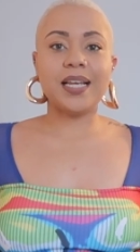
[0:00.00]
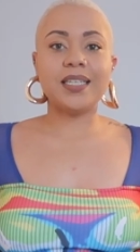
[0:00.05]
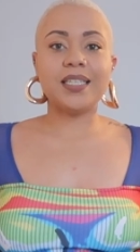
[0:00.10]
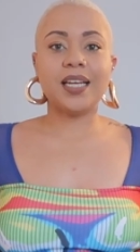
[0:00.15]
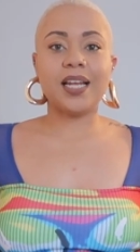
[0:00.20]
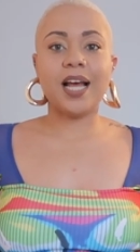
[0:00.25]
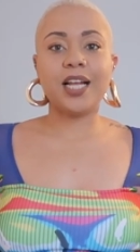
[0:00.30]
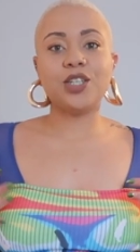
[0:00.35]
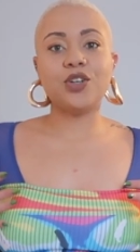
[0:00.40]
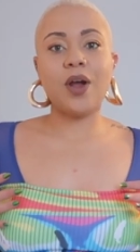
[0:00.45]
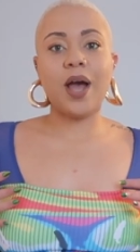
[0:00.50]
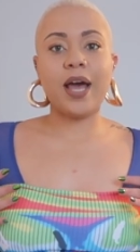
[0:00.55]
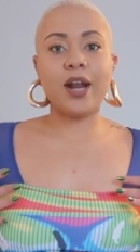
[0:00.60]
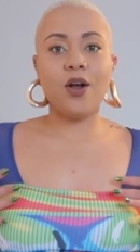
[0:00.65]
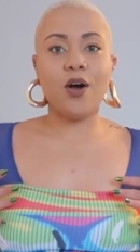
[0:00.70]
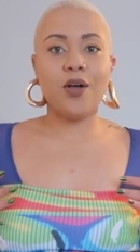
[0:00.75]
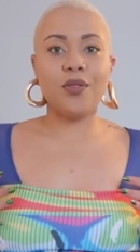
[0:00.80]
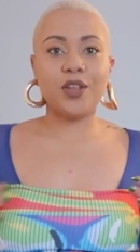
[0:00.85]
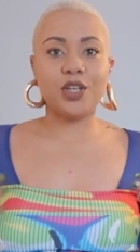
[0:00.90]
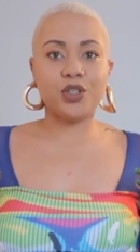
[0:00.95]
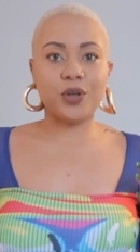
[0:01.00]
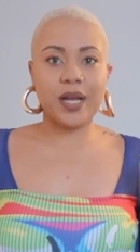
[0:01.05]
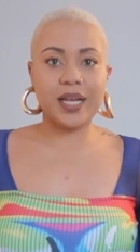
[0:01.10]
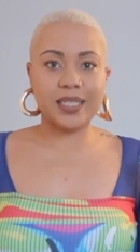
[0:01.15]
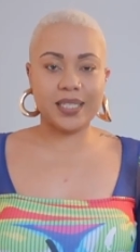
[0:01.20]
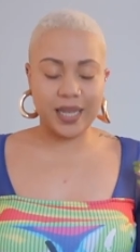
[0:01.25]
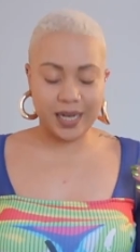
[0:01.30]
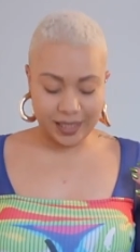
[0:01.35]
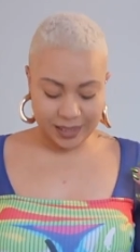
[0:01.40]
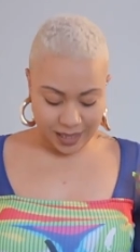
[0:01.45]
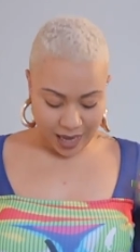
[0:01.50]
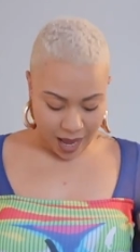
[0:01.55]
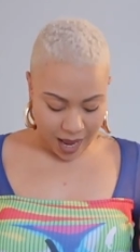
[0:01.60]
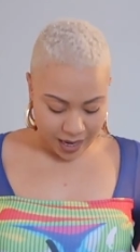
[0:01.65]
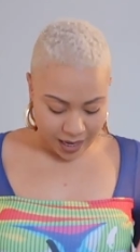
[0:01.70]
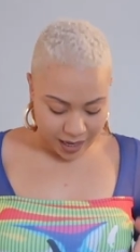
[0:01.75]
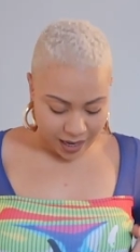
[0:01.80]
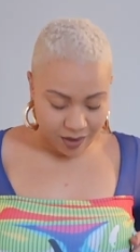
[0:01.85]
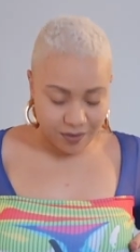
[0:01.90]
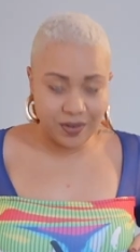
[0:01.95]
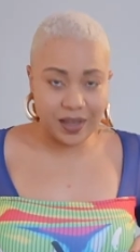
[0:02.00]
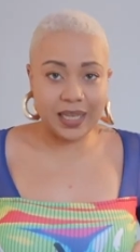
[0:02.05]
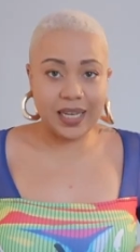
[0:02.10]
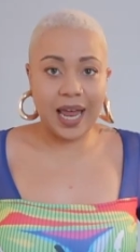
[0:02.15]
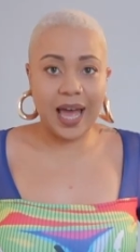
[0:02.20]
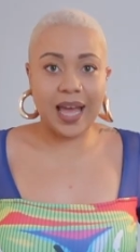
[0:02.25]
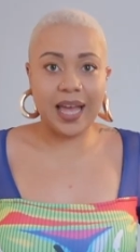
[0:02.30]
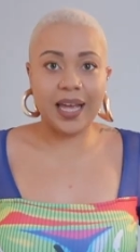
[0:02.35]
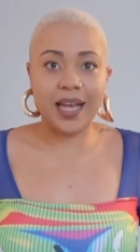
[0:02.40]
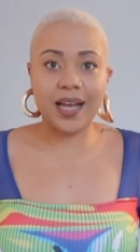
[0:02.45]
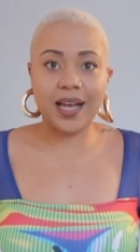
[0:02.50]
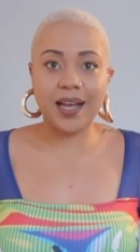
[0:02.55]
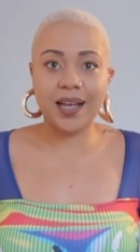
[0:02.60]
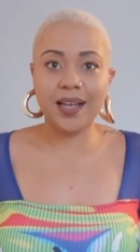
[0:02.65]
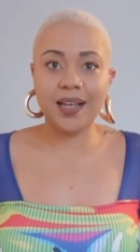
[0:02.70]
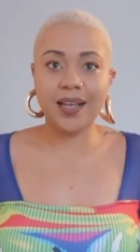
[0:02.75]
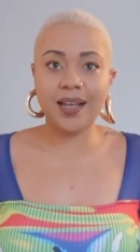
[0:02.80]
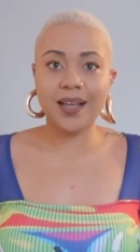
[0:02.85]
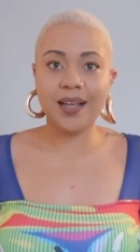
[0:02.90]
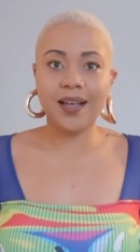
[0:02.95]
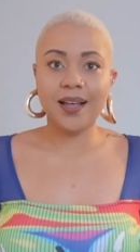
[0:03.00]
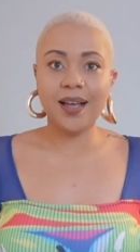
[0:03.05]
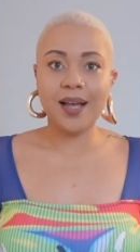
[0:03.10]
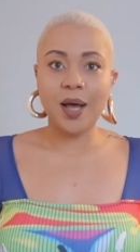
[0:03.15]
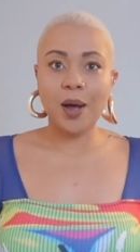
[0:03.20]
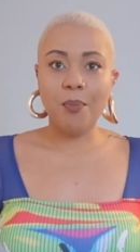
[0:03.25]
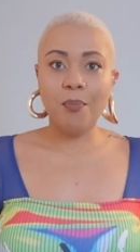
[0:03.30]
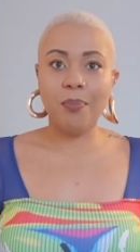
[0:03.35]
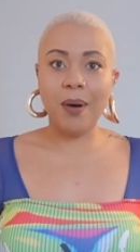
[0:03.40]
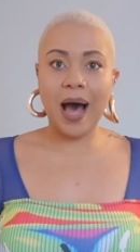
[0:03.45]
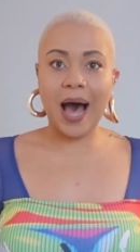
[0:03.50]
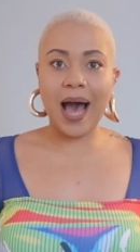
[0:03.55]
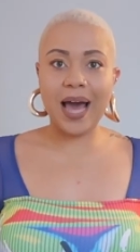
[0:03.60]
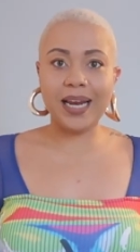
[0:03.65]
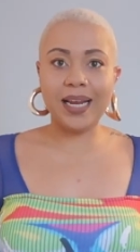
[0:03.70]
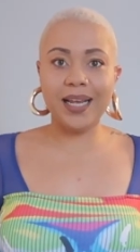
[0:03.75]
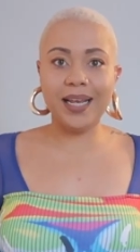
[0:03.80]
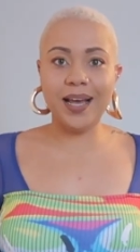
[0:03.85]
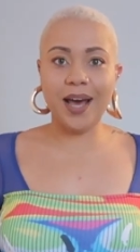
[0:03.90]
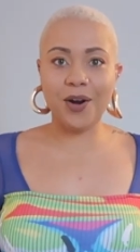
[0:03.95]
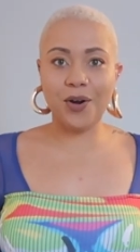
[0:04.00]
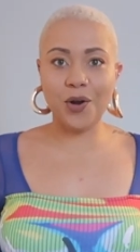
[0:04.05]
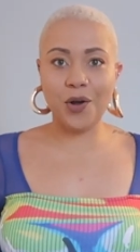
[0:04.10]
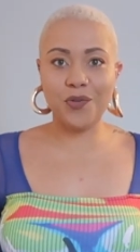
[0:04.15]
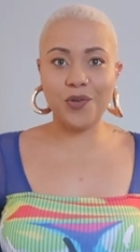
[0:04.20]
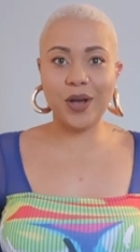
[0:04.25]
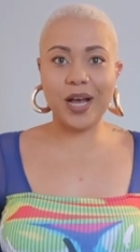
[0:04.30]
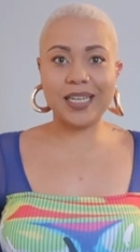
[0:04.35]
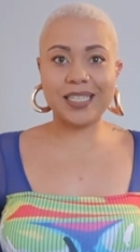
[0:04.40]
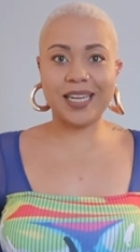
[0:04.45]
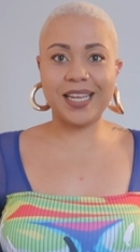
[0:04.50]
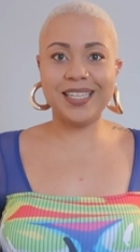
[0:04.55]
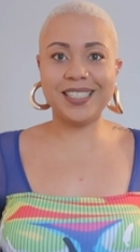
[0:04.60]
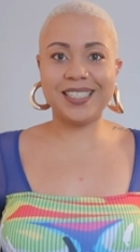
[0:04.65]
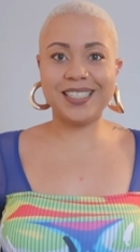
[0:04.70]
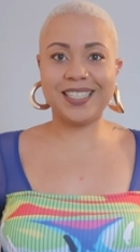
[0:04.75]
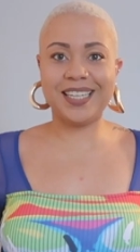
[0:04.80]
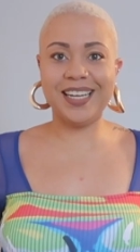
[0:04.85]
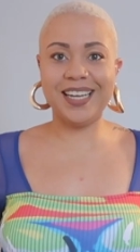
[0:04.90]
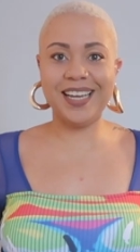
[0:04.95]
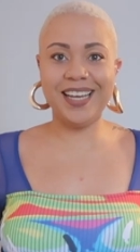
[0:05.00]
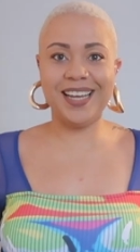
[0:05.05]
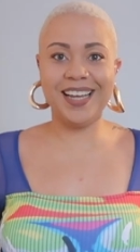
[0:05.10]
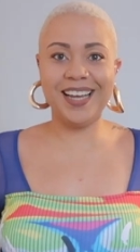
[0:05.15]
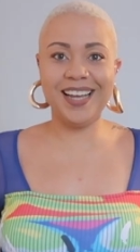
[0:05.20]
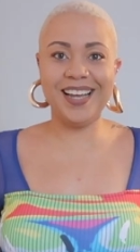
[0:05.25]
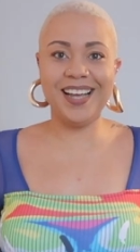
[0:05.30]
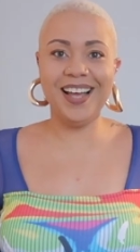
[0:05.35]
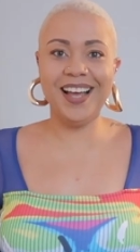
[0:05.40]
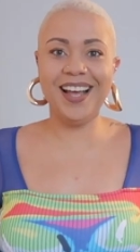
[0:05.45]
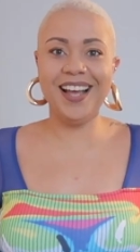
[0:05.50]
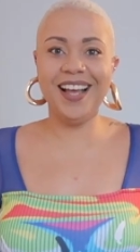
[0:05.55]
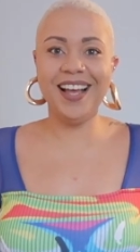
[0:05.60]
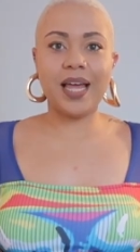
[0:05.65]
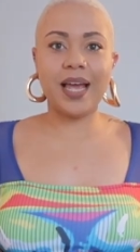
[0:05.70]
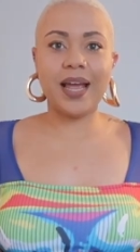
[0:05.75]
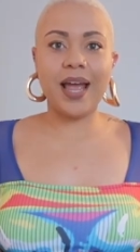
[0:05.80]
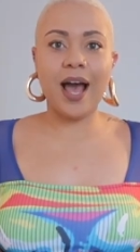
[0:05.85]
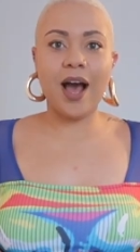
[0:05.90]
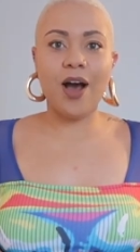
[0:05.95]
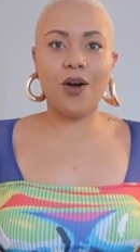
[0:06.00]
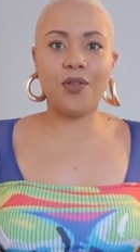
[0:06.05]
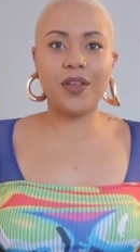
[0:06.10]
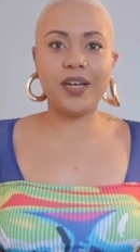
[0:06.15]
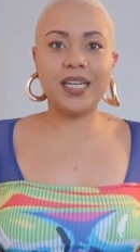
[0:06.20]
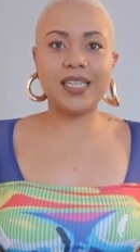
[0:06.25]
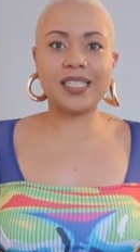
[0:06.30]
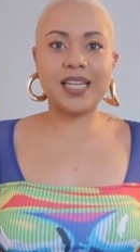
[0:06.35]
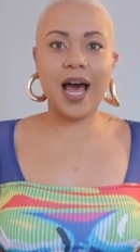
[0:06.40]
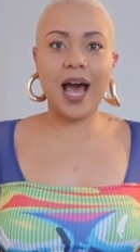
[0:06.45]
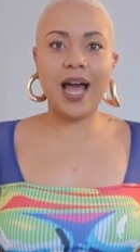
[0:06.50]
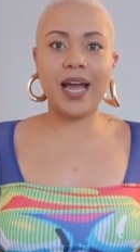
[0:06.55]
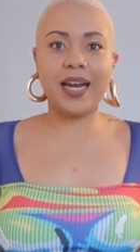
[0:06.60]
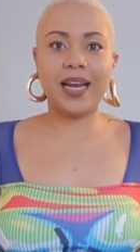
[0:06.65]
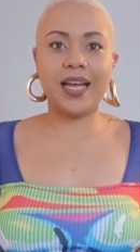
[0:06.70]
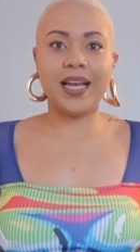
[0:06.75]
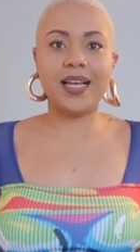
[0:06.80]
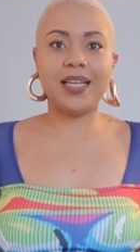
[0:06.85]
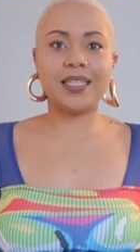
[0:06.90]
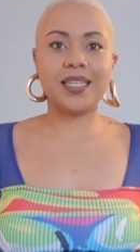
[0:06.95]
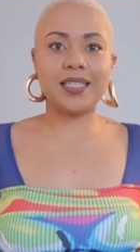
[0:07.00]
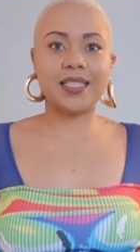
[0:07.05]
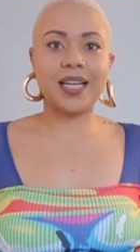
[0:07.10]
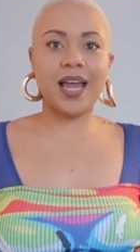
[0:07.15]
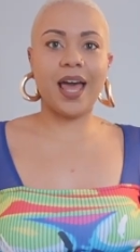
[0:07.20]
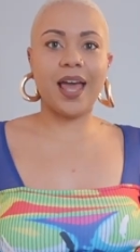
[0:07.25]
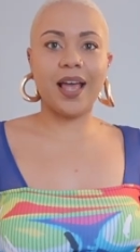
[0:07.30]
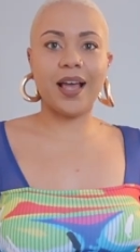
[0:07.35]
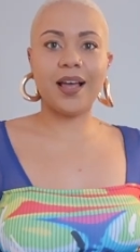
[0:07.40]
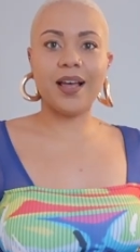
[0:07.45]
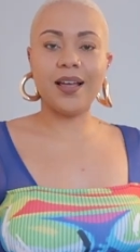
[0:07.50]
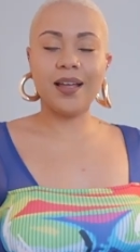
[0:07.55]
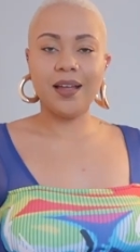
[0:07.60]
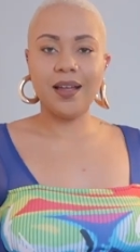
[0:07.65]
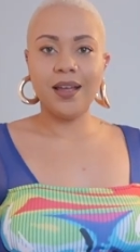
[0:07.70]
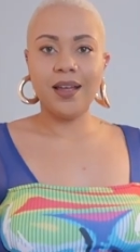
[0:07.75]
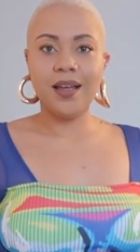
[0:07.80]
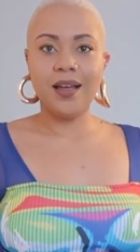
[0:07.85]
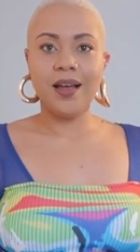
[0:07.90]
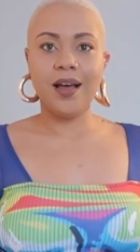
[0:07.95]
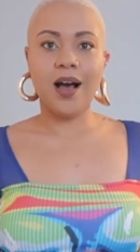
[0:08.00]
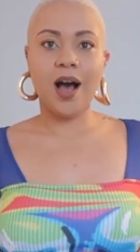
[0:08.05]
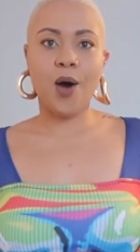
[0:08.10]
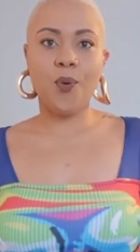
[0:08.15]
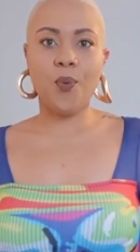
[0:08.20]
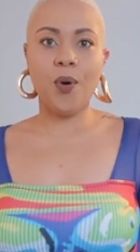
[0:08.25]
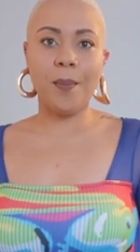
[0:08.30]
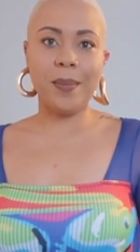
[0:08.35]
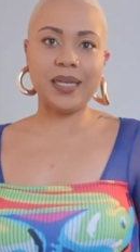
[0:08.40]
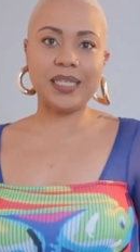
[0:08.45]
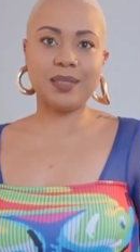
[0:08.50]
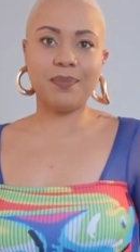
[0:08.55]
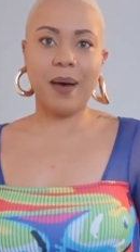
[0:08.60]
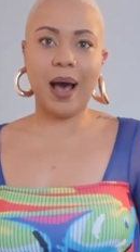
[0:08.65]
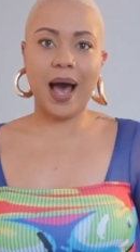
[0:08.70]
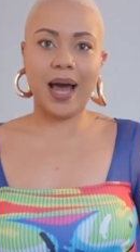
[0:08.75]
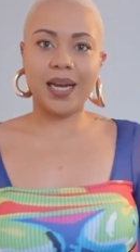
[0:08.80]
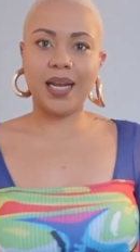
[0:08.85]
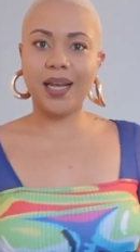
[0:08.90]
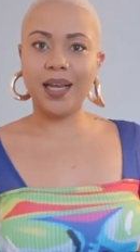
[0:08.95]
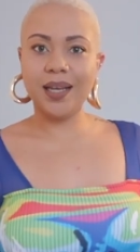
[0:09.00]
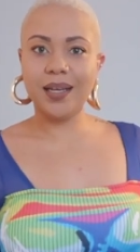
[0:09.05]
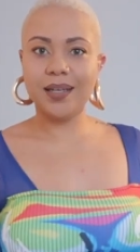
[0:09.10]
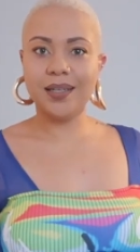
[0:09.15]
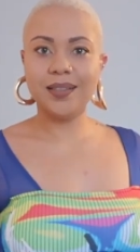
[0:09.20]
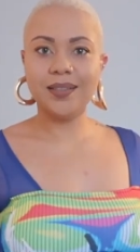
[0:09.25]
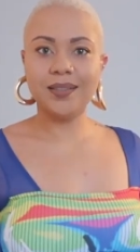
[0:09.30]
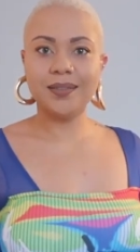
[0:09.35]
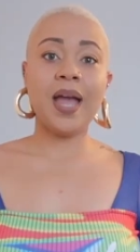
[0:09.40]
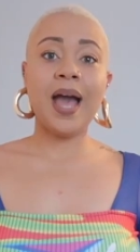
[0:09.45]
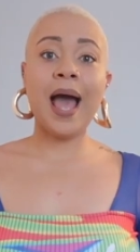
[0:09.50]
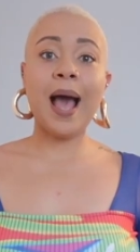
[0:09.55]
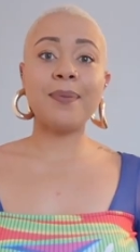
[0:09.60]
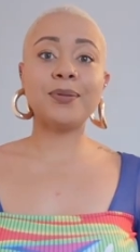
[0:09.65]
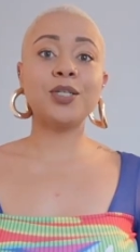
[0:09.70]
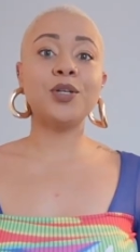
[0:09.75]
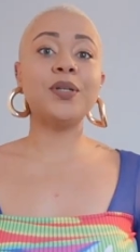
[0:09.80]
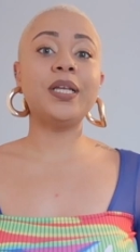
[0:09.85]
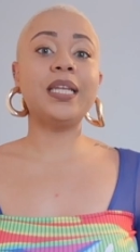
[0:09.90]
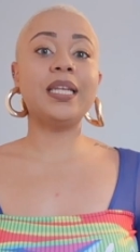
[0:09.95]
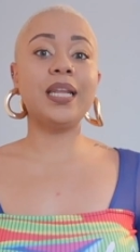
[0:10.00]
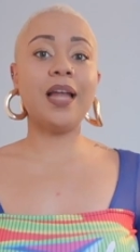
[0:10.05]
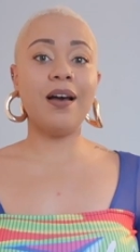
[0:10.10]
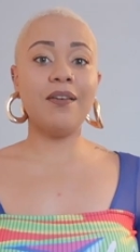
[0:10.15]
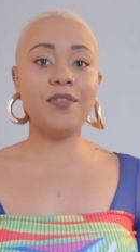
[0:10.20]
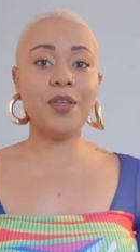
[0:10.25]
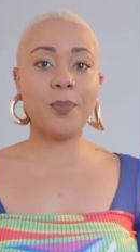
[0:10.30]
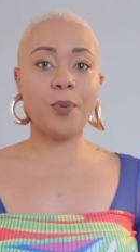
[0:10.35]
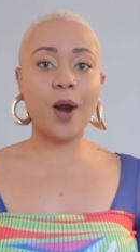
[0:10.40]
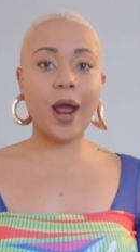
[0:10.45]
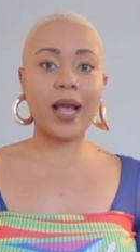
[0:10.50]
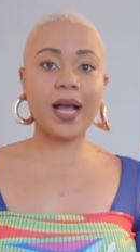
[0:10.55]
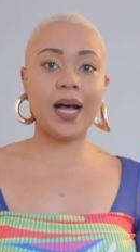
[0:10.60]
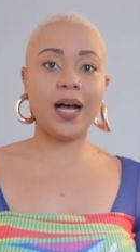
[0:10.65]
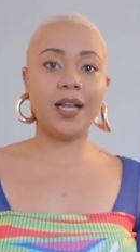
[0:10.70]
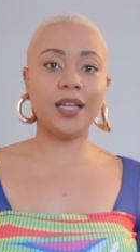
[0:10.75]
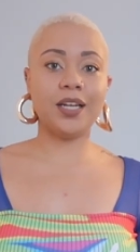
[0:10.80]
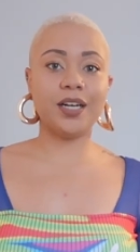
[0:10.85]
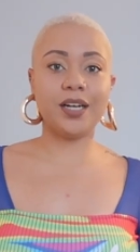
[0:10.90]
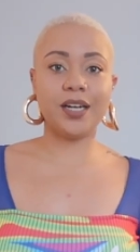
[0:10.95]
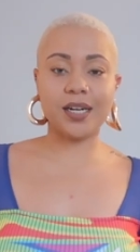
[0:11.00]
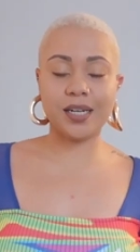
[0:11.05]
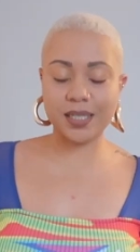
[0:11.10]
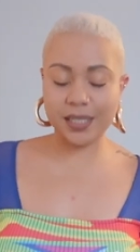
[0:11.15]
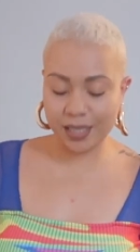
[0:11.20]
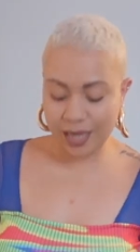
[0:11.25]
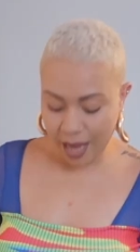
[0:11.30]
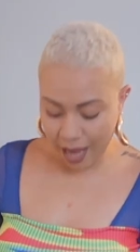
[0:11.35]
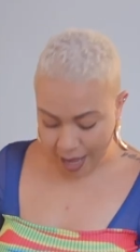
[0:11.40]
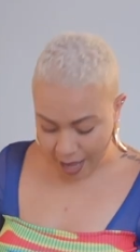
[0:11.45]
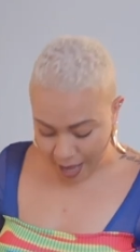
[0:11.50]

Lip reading: until I tried on the dress that it's kind of giving like body. I don't know if you guys can see like how the design is. It's like a woman's body. I absolutely love the bright colors.